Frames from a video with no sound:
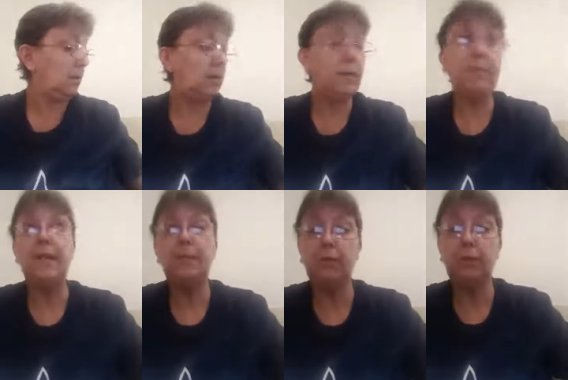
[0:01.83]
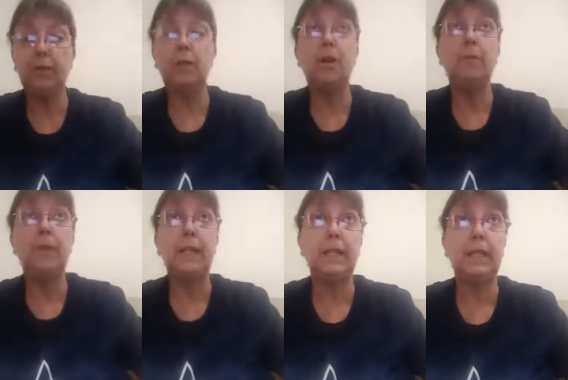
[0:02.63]
Hi people, so I'm
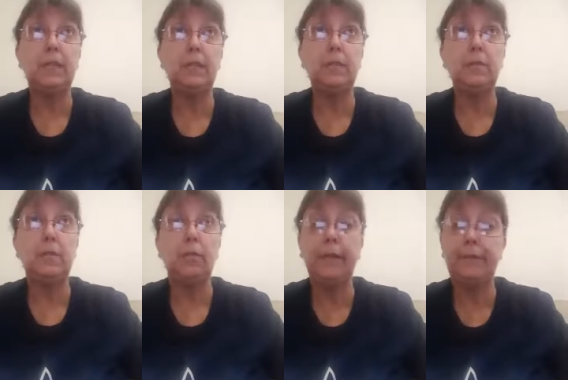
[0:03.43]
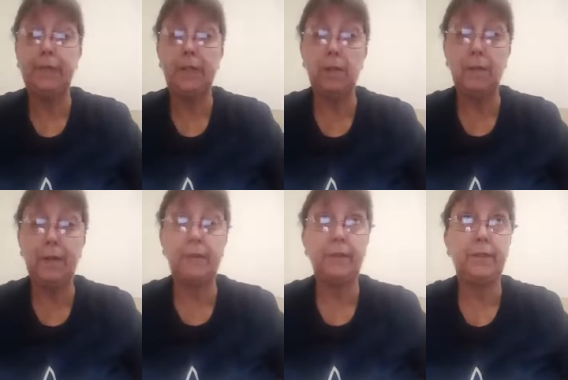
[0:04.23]
back again to do a quick video
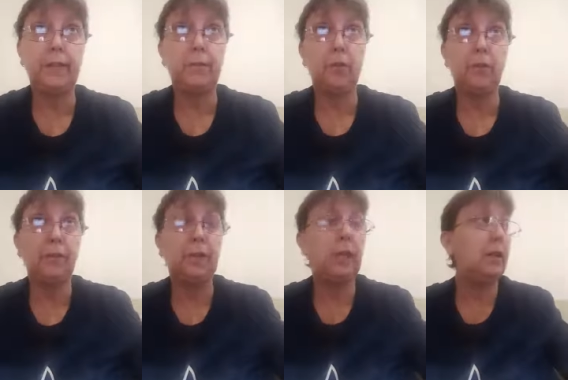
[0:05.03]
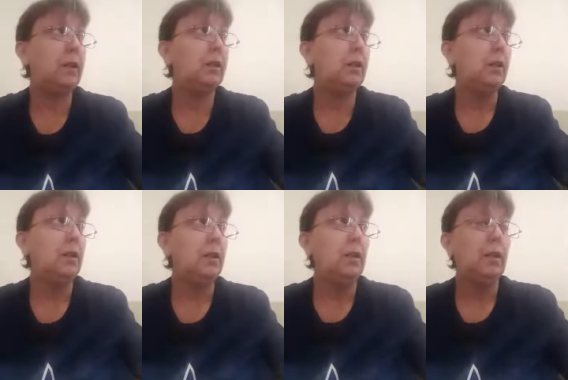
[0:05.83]
about stigma on the card,
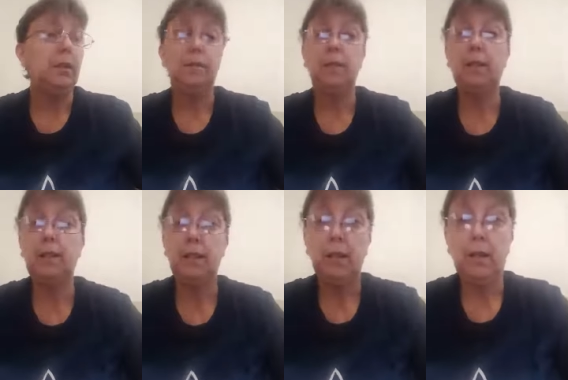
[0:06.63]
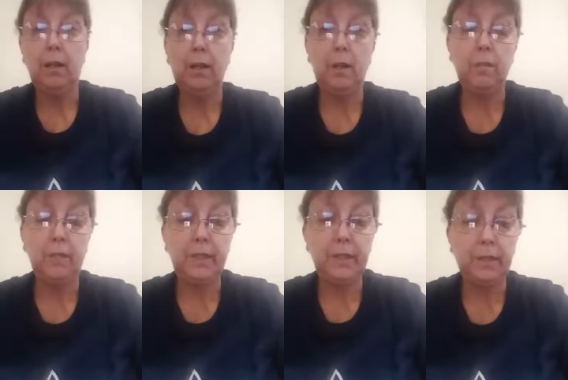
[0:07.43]
right?
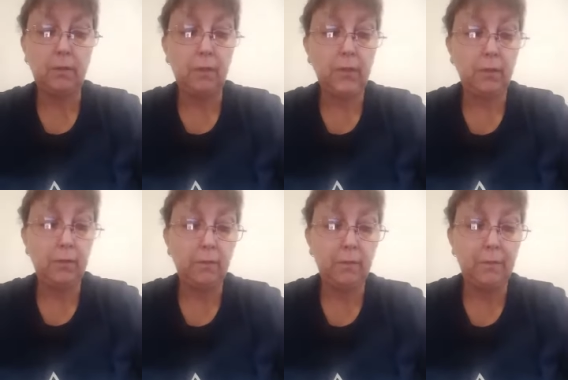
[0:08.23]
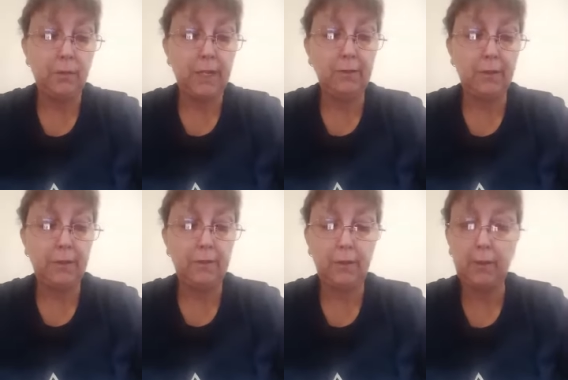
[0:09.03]
Because this is a question I've got from Channel
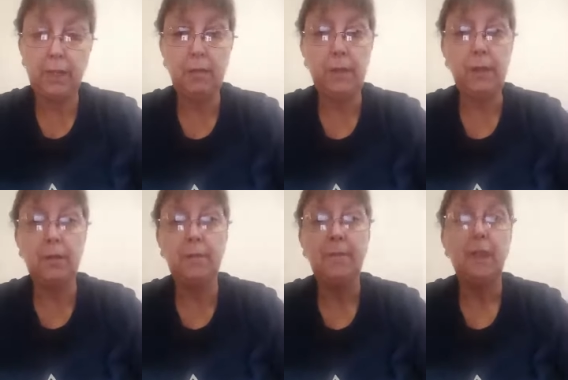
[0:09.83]
7, so here we go.